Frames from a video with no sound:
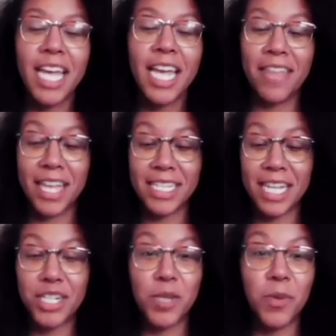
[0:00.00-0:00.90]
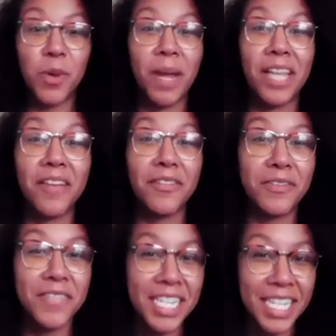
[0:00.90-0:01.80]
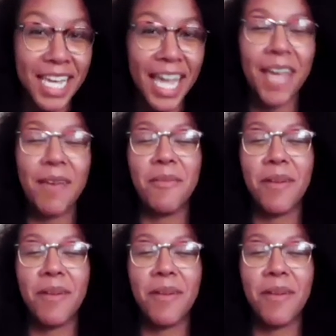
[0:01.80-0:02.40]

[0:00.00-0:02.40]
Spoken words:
and that's actually where my love of tea came